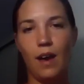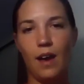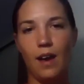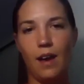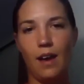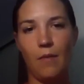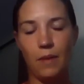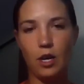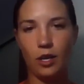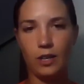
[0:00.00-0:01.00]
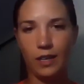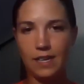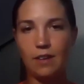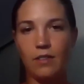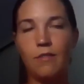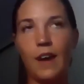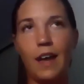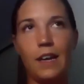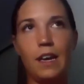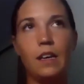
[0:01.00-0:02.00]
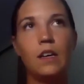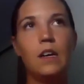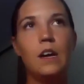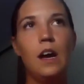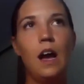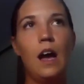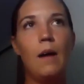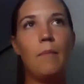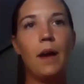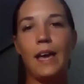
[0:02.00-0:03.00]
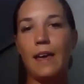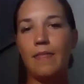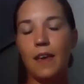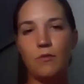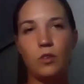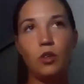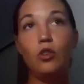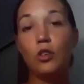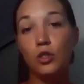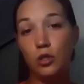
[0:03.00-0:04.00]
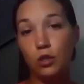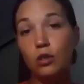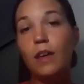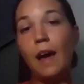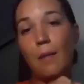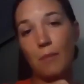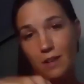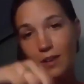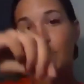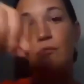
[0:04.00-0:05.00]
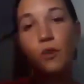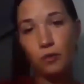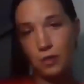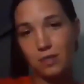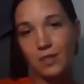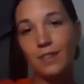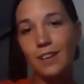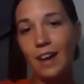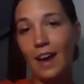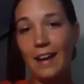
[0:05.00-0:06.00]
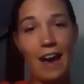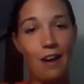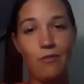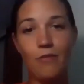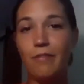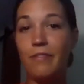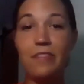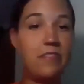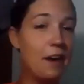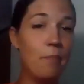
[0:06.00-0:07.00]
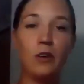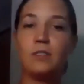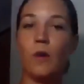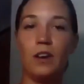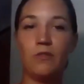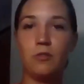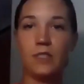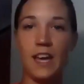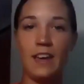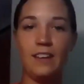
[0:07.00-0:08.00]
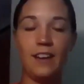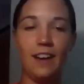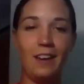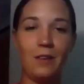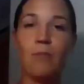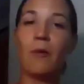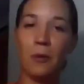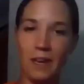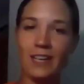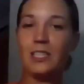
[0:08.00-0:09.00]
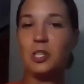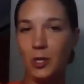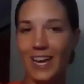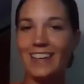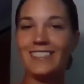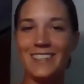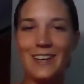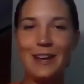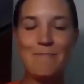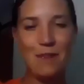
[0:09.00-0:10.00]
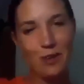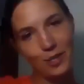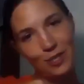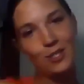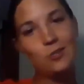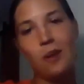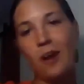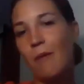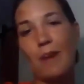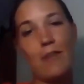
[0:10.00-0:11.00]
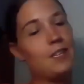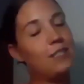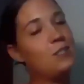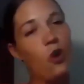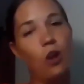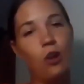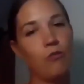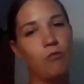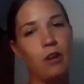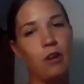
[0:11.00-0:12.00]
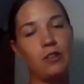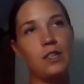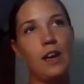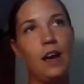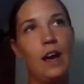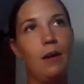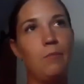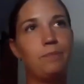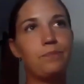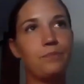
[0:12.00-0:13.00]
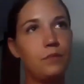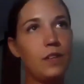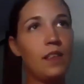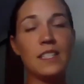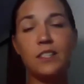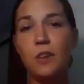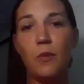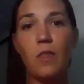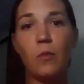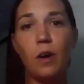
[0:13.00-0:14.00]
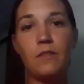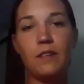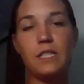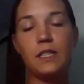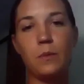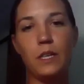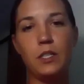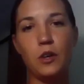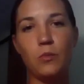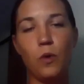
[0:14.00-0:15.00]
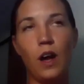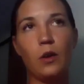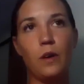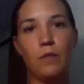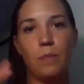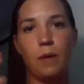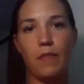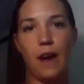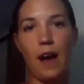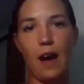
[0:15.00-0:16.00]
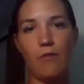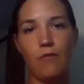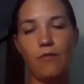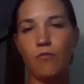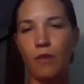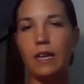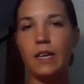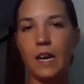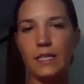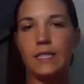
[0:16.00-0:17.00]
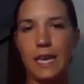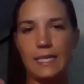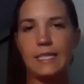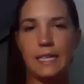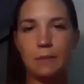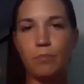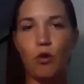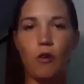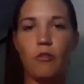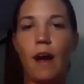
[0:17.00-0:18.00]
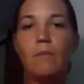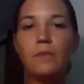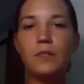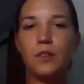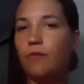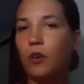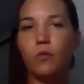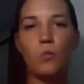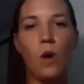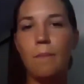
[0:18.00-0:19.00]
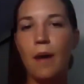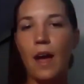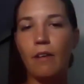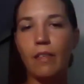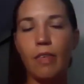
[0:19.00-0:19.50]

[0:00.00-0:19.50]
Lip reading: me looking down the valley. Again, you could do the Hemel-en-Aarde route and have the most wonderful day. You might want to make it 2 days, but you could just drive up there and it's not a long route. There's a few other wineries that we don't work with, but that have really nice tastings programs, so food and wine pairing